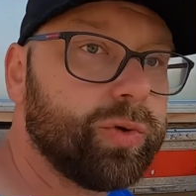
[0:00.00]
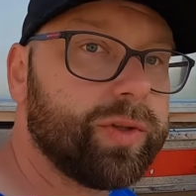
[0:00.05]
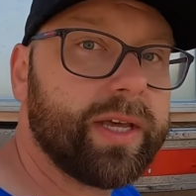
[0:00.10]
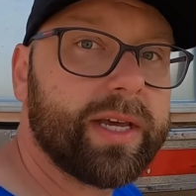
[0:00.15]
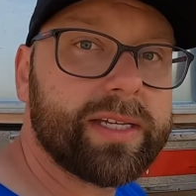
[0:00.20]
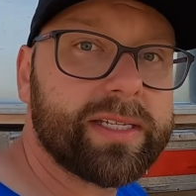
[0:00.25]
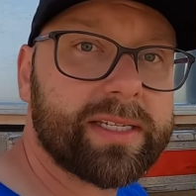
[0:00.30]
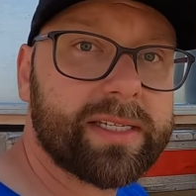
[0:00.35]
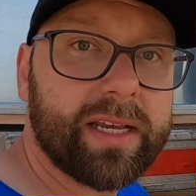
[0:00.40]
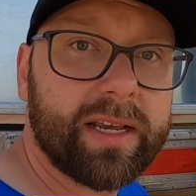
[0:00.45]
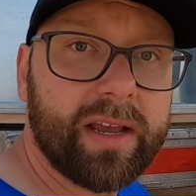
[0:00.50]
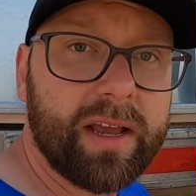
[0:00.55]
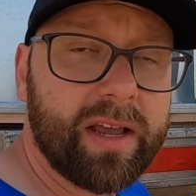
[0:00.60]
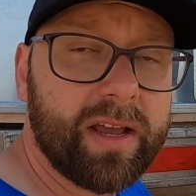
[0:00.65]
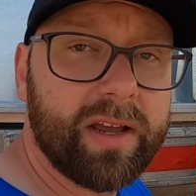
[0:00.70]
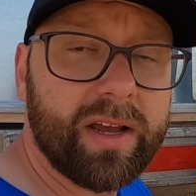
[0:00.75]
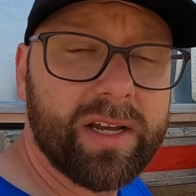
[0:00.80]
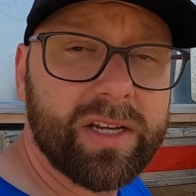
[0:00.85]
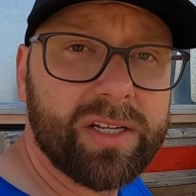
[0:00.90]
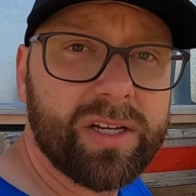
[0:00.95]
do this
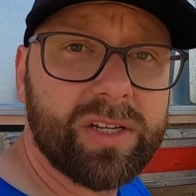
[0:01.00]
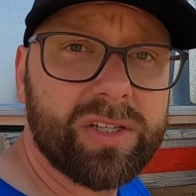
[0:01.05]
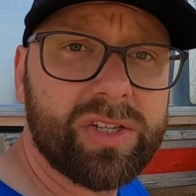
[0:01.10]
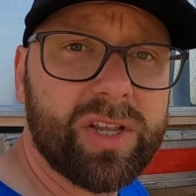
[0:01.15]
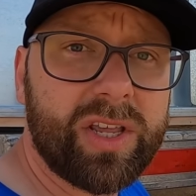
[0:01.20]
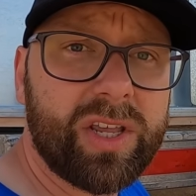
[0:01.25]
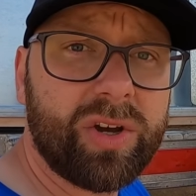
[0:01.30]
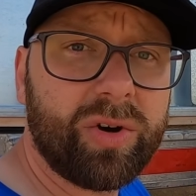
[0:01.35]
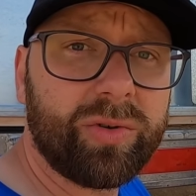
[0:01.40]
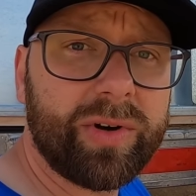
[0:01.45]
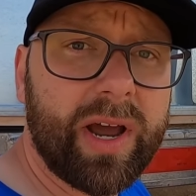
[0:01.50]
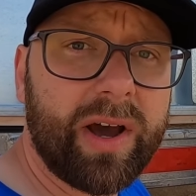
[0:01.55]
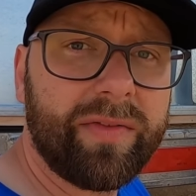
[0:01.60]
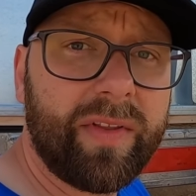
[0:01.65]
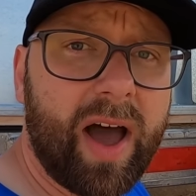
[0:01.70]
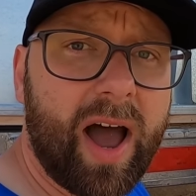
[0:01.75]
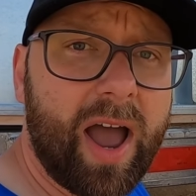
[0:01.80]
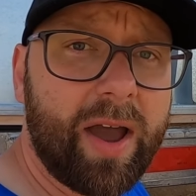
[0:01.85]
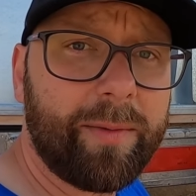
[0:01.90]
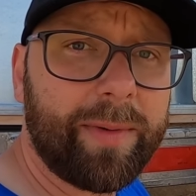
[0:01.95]
so that you go down
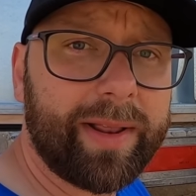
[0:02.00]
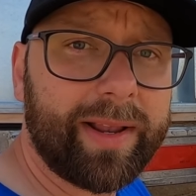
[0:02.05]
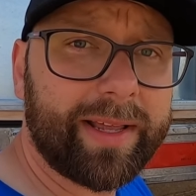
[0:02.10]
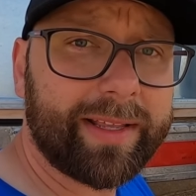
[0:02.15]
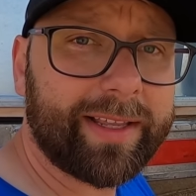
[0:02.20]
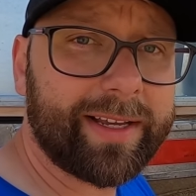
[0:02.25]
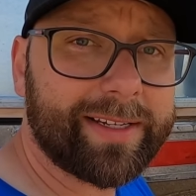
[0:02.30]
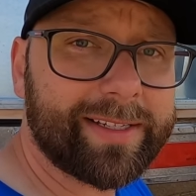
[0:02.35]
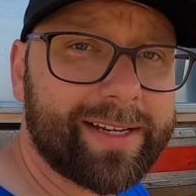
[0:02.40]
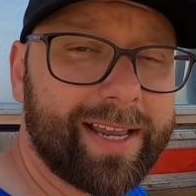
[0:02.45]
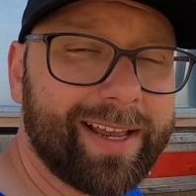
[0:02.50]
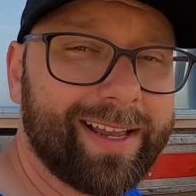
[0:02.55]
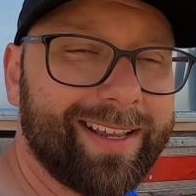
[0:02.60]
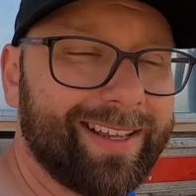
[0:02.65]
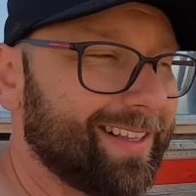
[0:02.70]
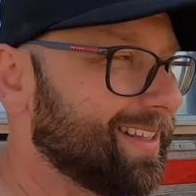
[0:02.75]
the highway like this.